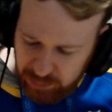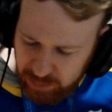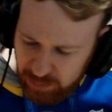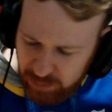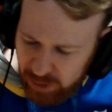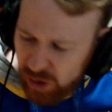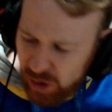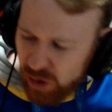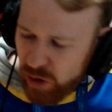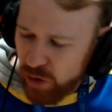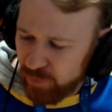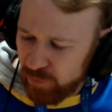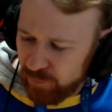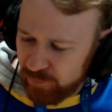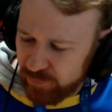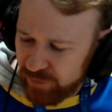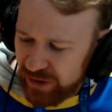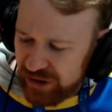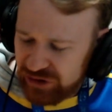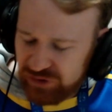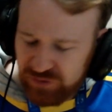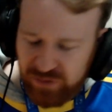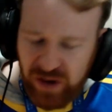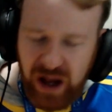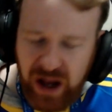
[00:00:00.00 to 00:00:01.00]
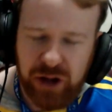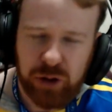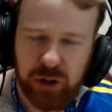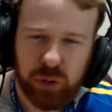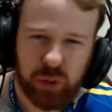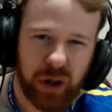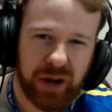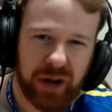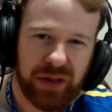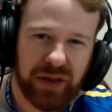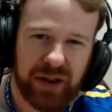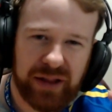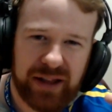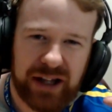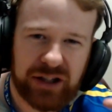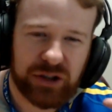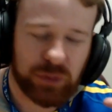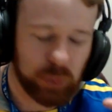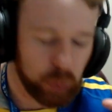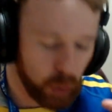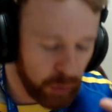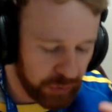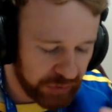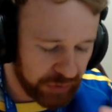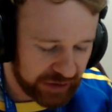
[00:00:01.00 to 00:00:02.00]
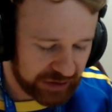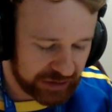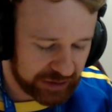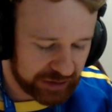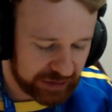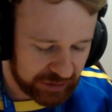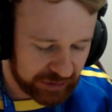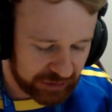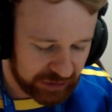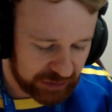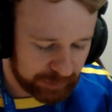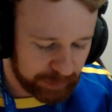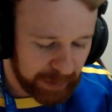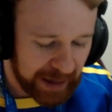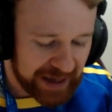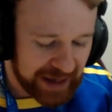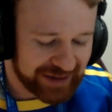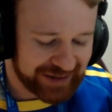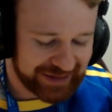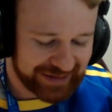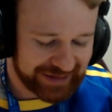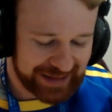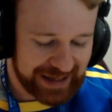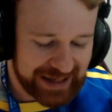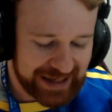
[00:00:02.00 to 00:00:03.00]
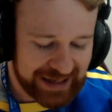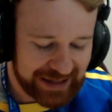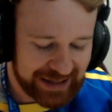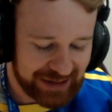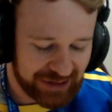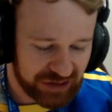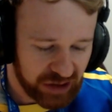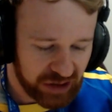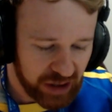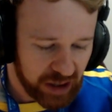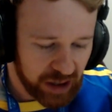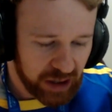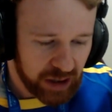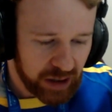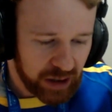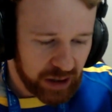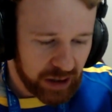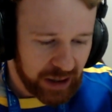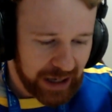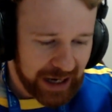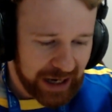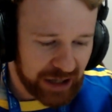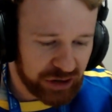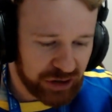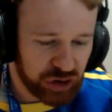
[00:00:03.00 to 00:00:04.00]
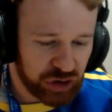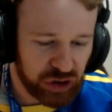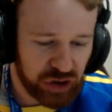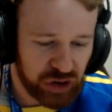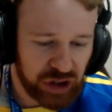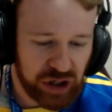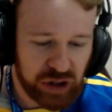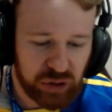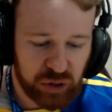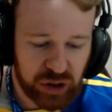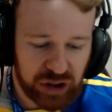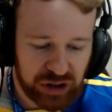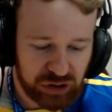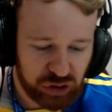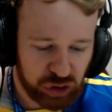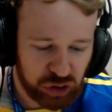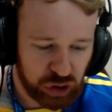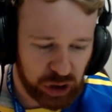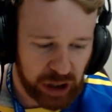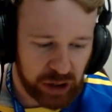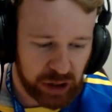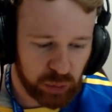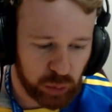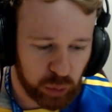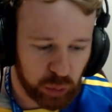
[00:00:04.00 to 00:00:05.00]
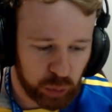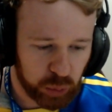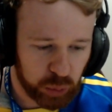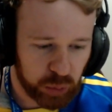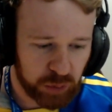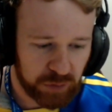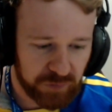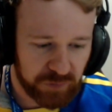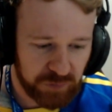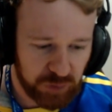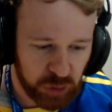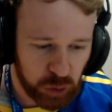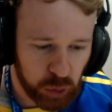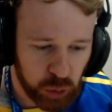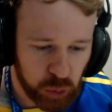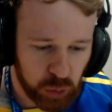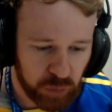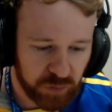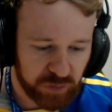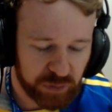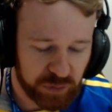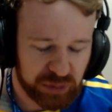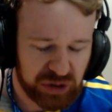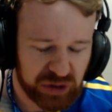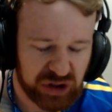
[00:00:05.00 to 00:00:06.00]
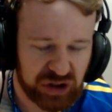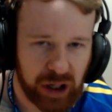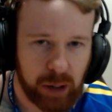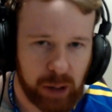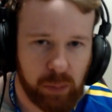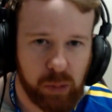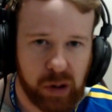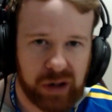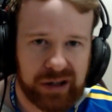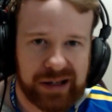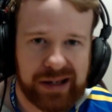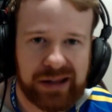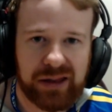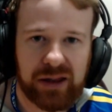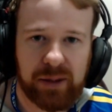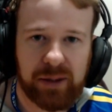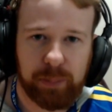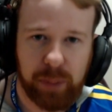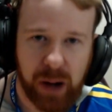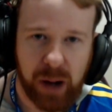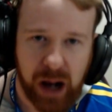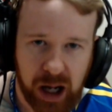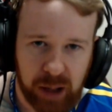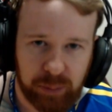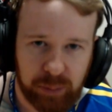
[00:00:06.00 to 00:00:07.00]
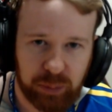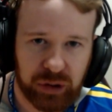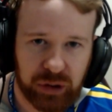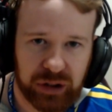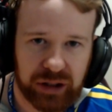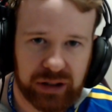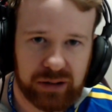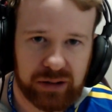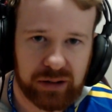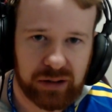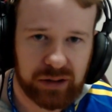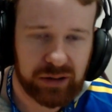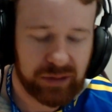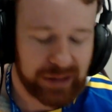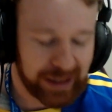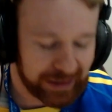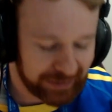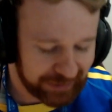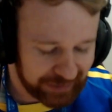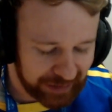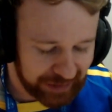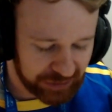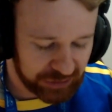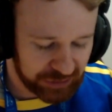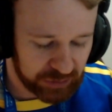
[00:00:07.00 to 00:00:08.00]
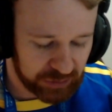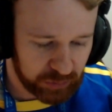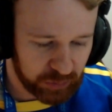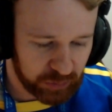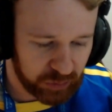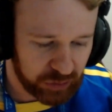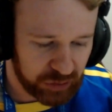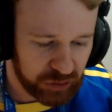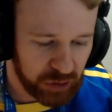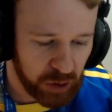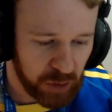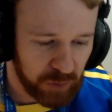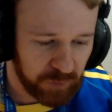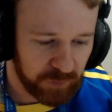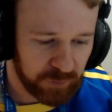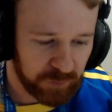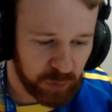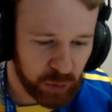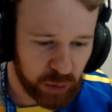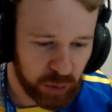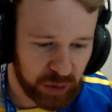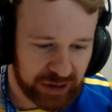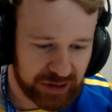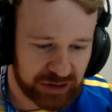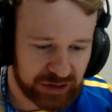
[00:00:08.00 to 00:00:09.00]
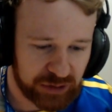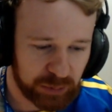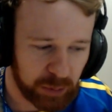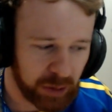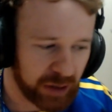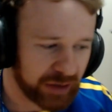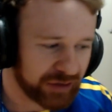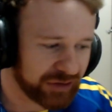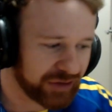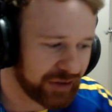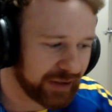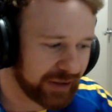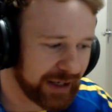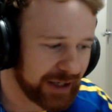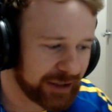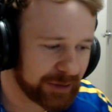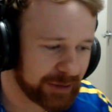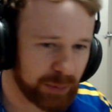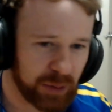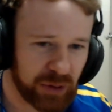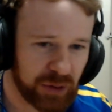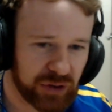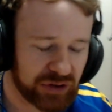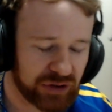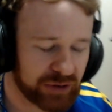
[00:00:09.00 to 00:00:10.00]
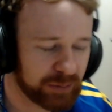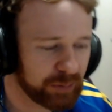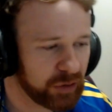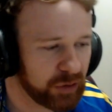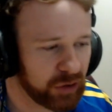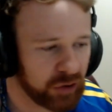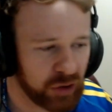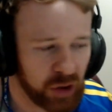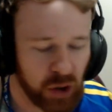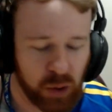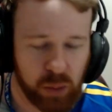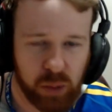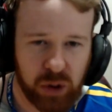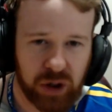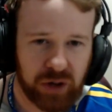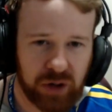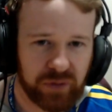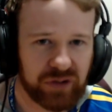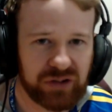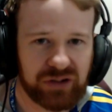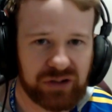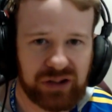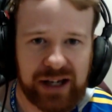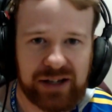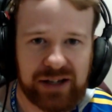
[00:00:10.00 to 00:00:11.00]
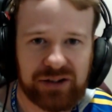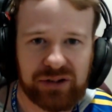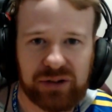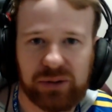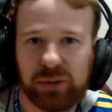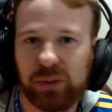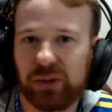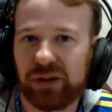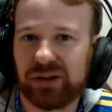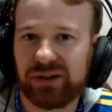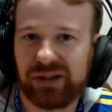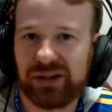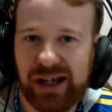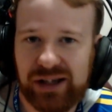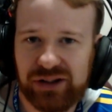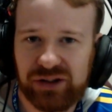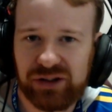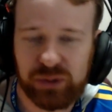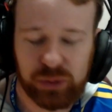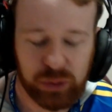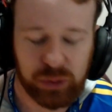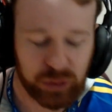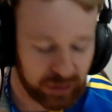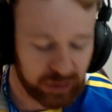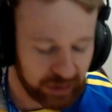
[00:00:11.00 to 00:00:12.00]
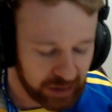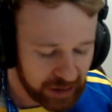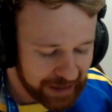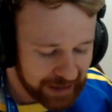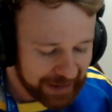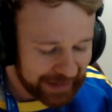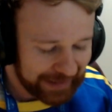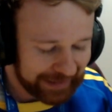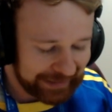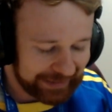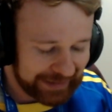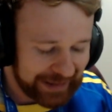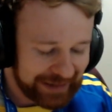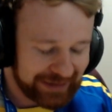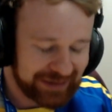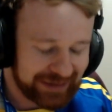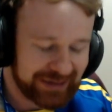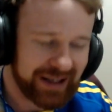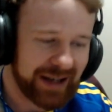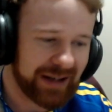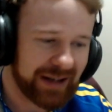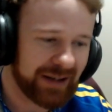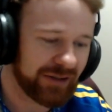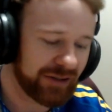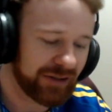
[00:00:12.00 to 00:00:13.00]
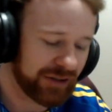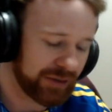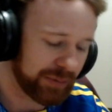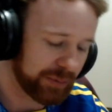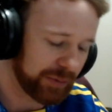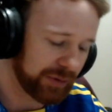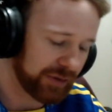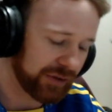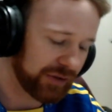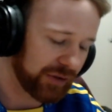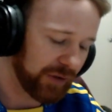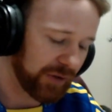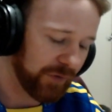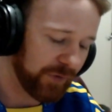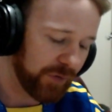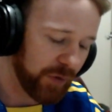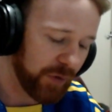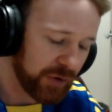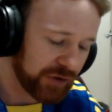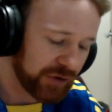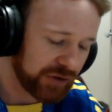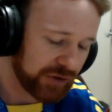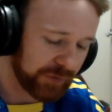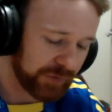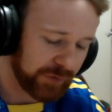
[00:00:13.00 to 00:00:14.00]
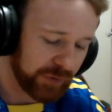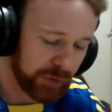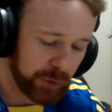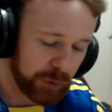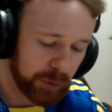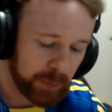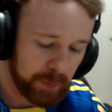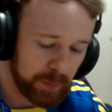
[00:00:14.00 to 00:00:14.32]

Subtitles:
on face value. And I think that's what this space needs. A generic general review from someone in the public that doesn't really know foodie as well as the next person. But you know what? If it tastes good, it tastes good. Let's get into it. So first of all,